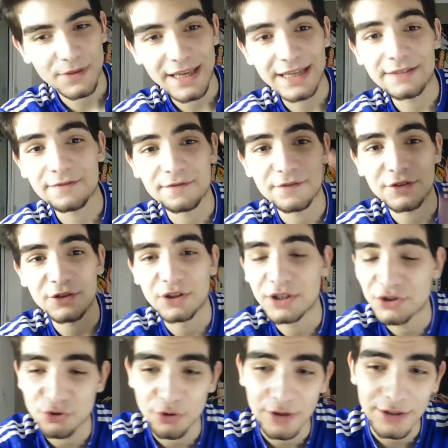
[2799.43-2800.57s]
If you
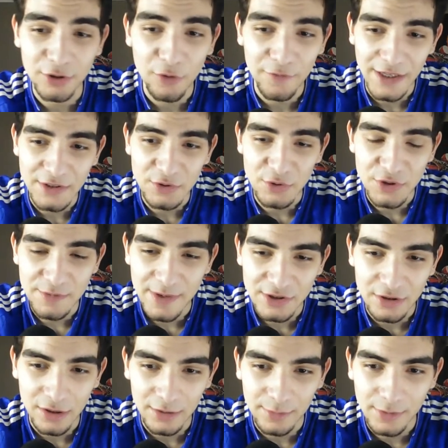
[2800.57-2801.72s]
enjoy it, don't forget to smash
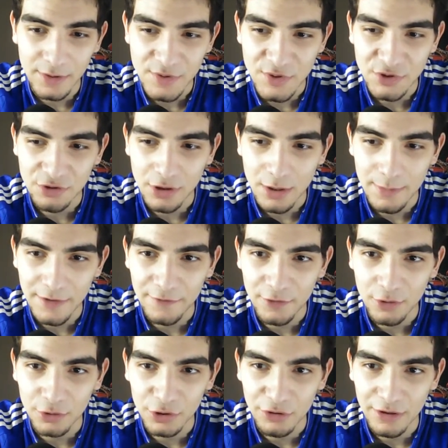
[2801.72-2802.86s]
like button, subscribe if
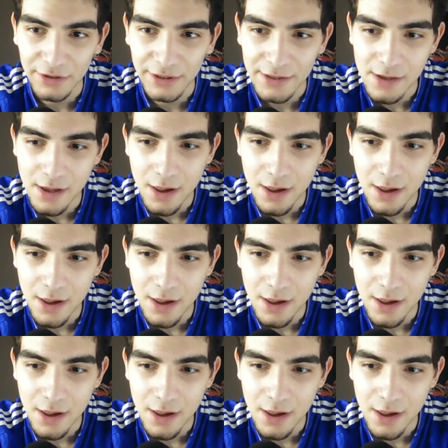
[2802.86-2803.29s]
you're new around here.